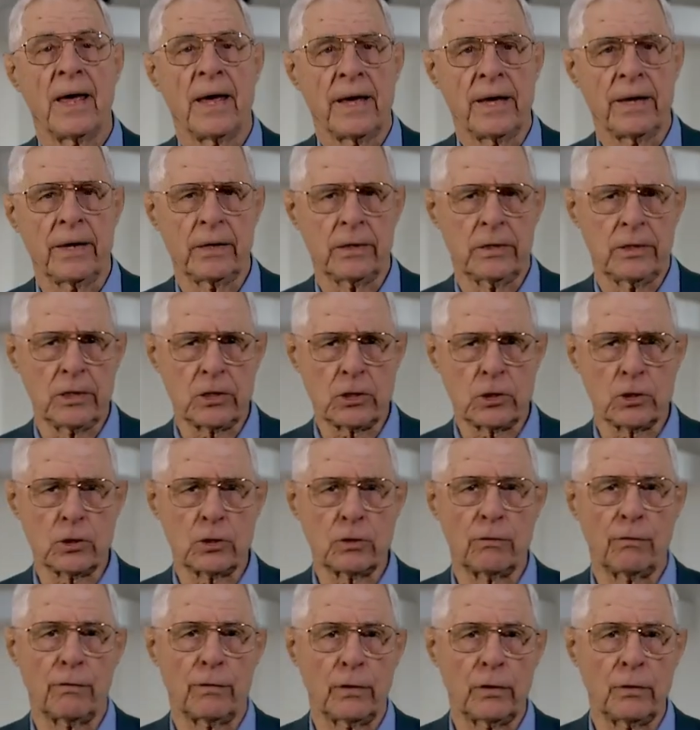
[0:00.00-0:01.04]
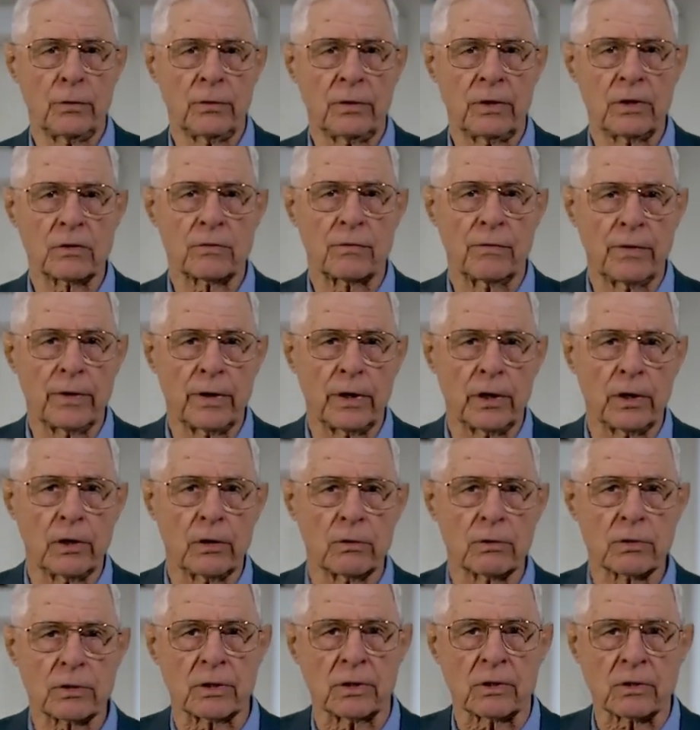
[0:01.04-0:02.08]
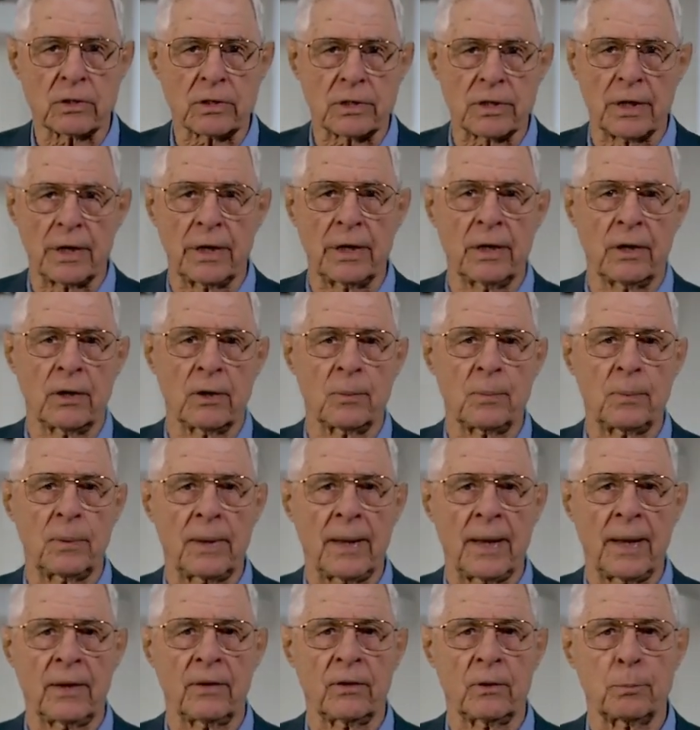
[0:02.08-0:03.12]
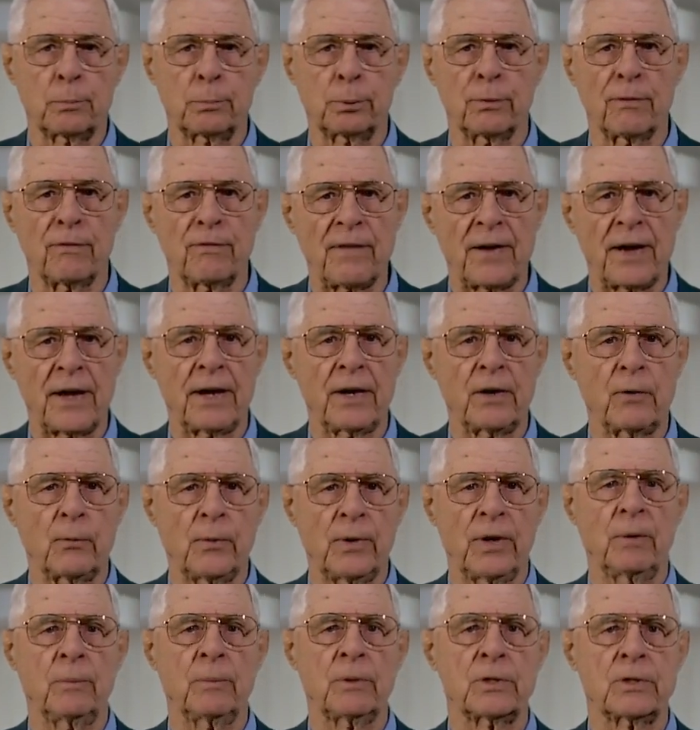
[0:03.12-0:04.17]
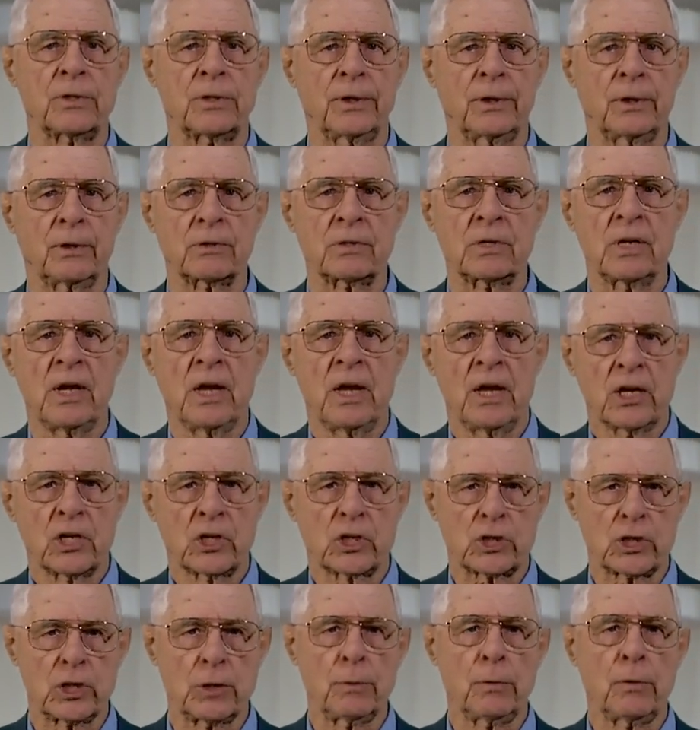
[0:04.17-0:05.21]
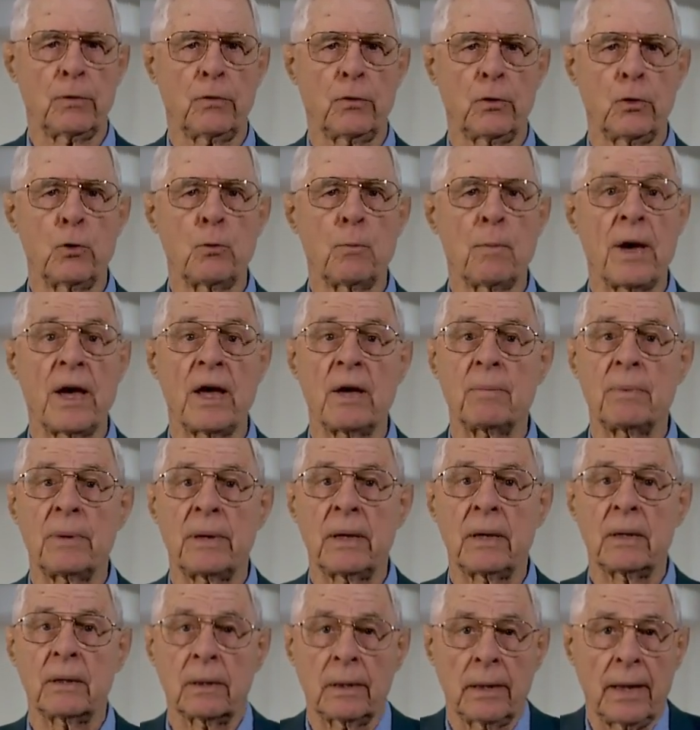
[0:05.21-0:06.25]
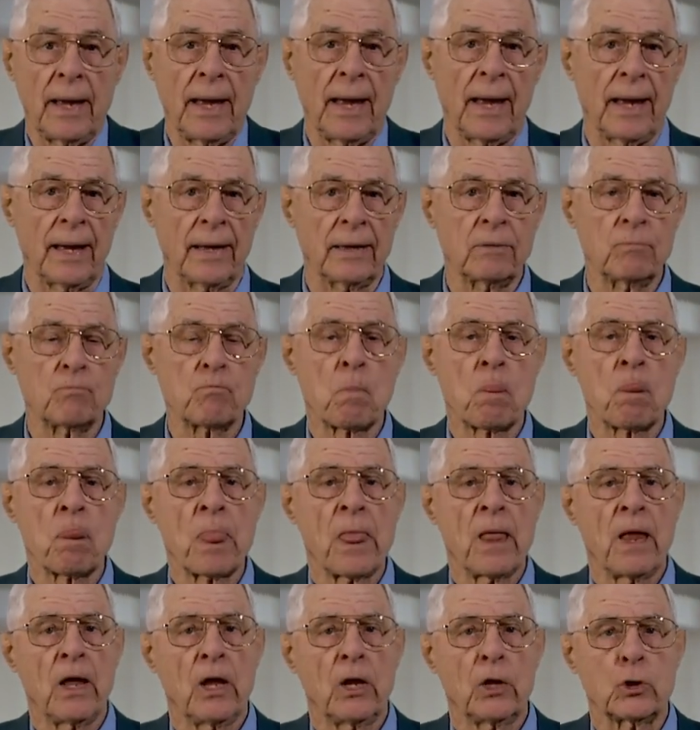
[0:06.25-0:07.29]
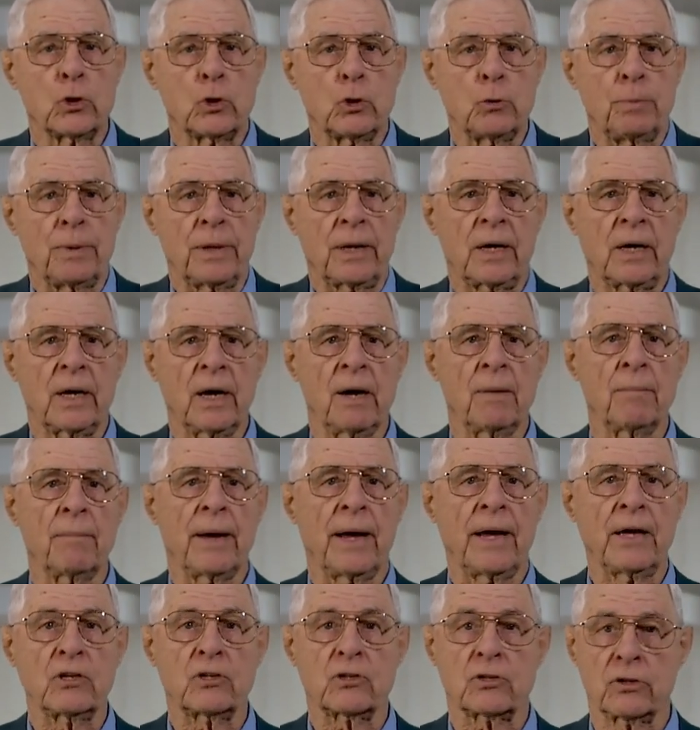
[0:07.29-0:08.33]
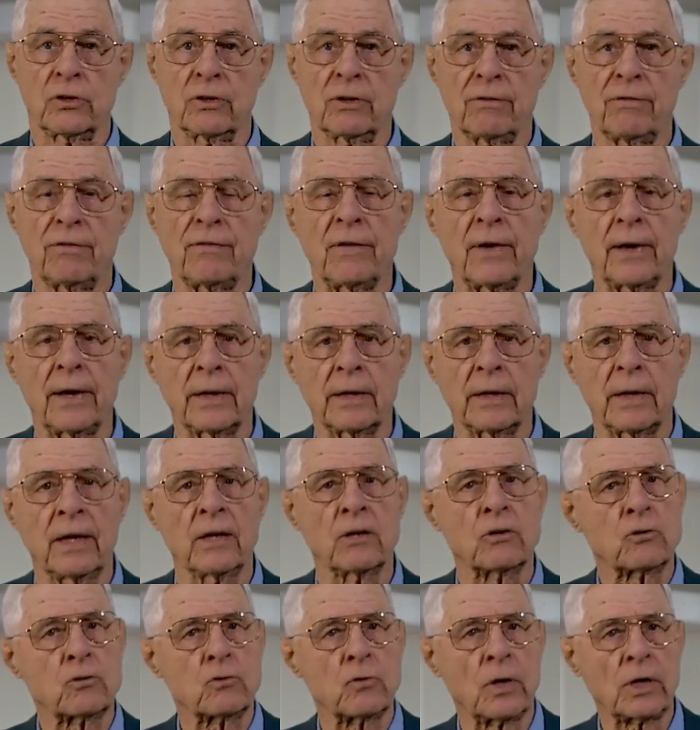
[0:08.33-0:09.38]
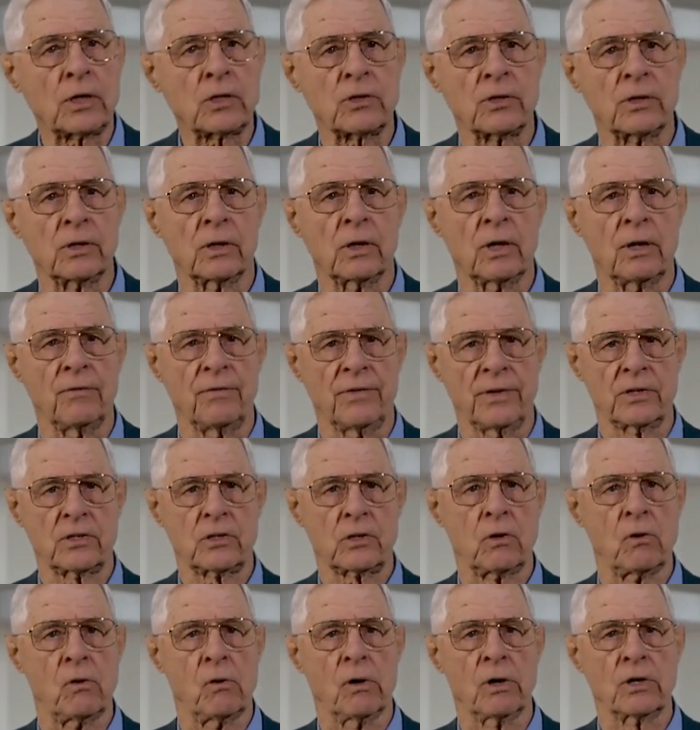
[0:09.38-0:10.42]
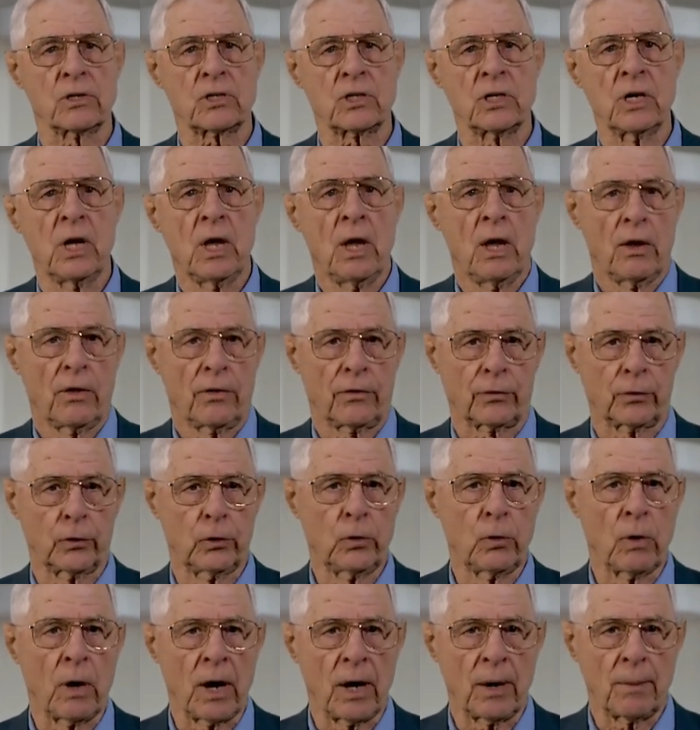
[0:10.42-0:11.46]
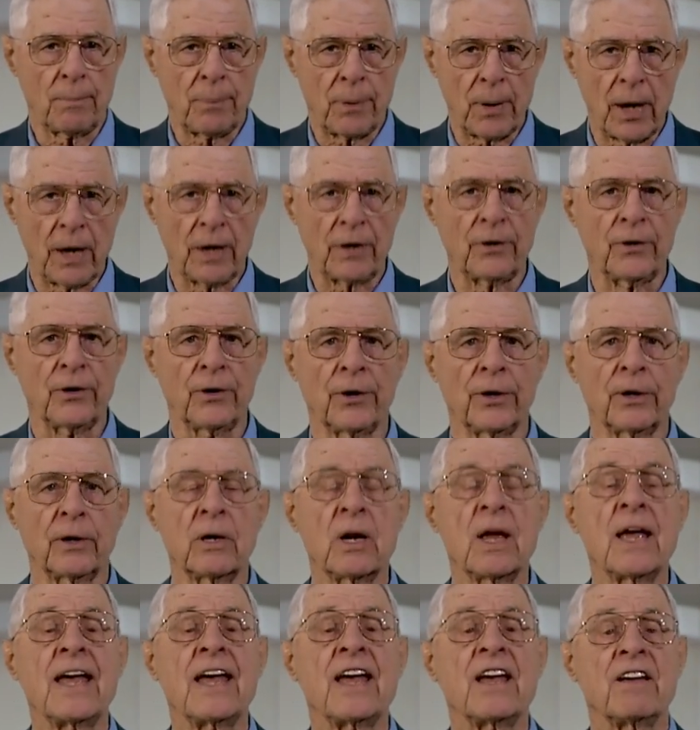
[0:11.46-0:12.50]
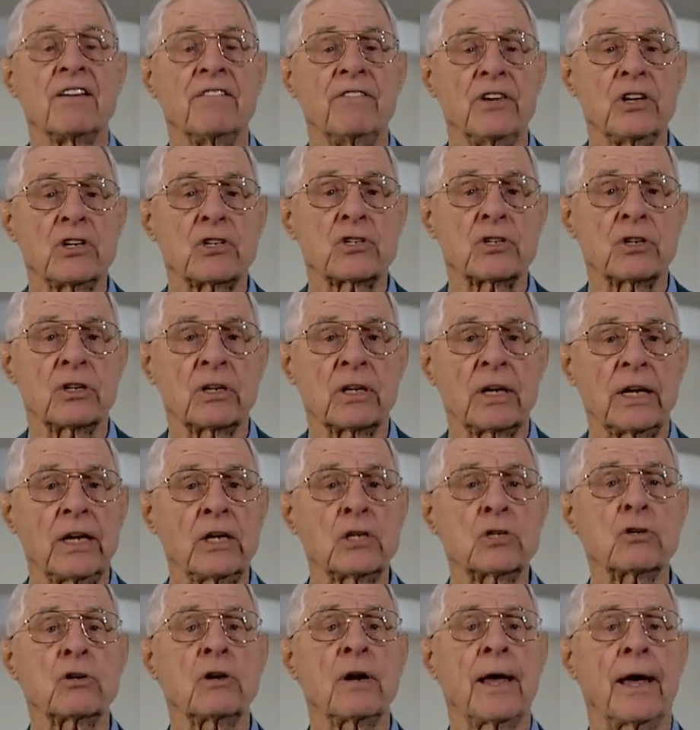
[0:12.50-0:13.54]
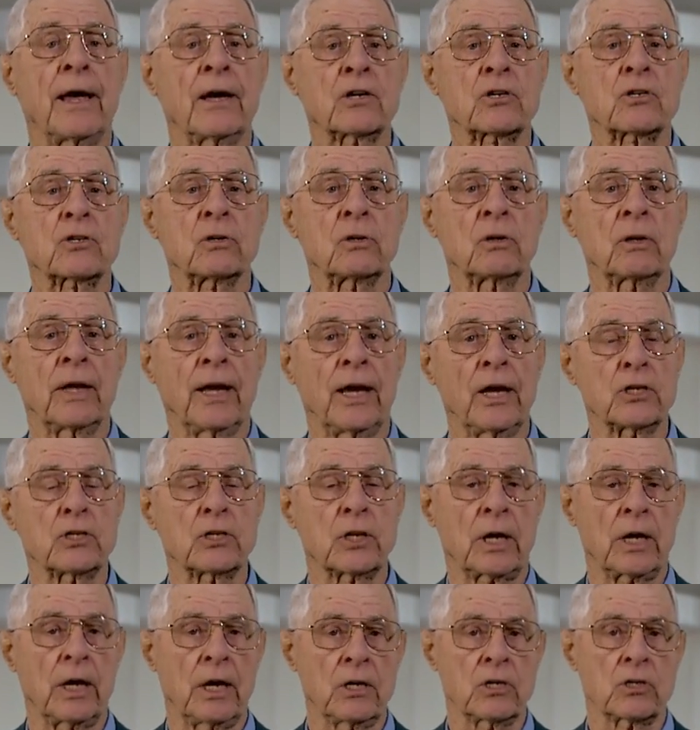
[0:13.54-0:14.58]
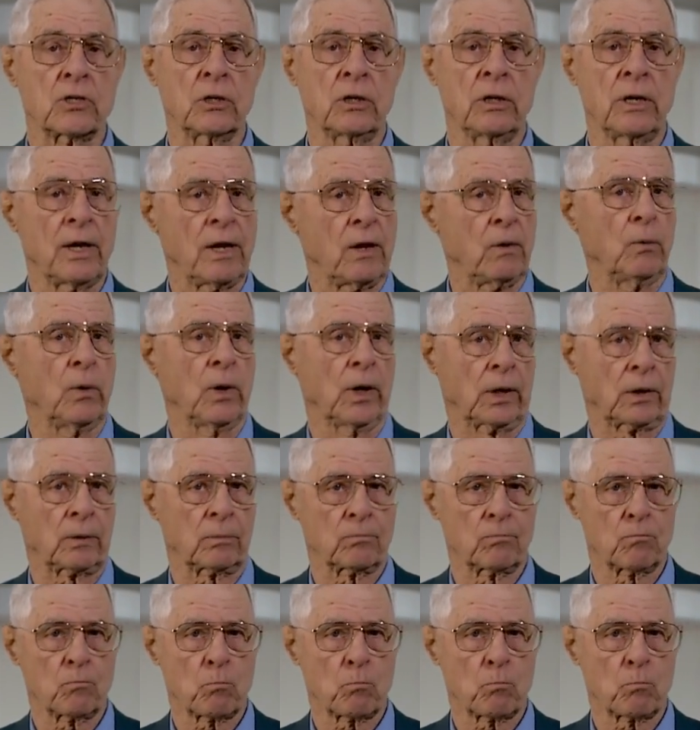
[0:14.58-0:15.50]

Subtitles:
In addition to viewing these videos and studying and applying the provided written materials, some of you may be led to become a certified instructor of this course through our partner, Vision International Education Network.